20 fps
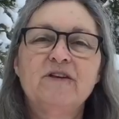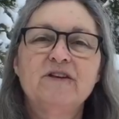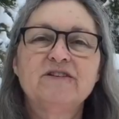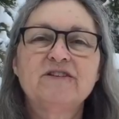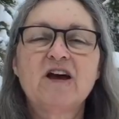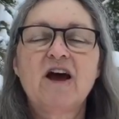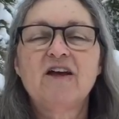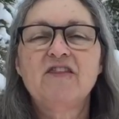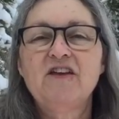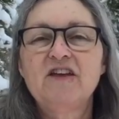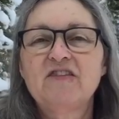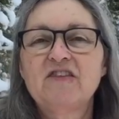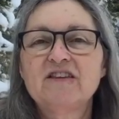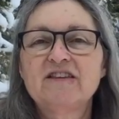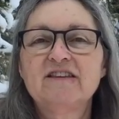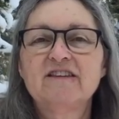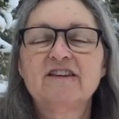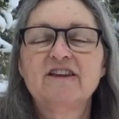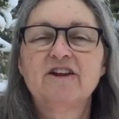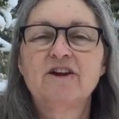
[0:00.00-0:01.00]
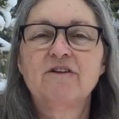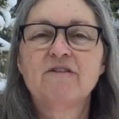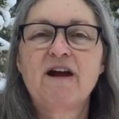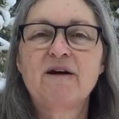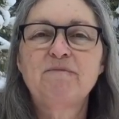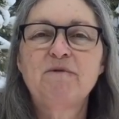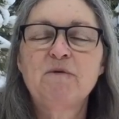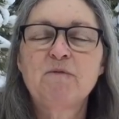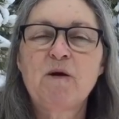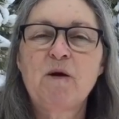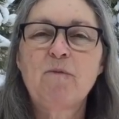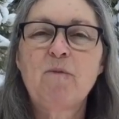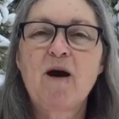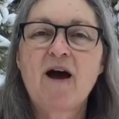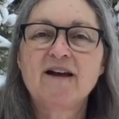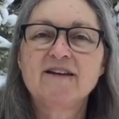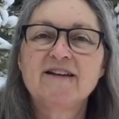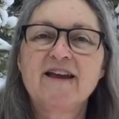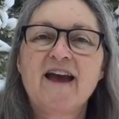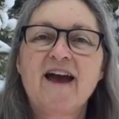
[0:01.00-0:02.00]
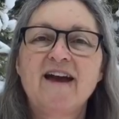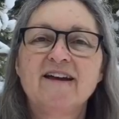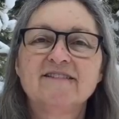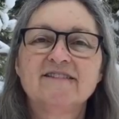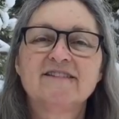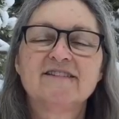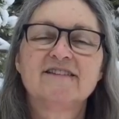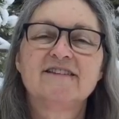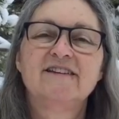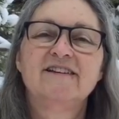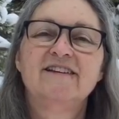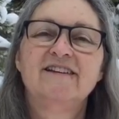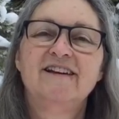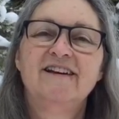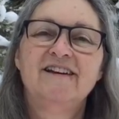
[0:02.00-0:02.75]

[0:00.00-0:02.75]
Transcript: So I think this is going to wrap up my podcast.